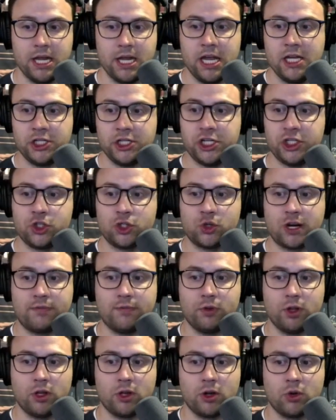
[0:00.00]
She has
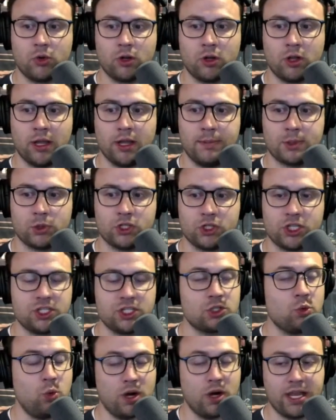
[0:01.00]
Dreadful Eclipse, which is
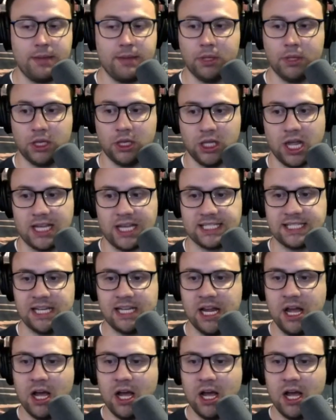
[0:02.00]
20 plus,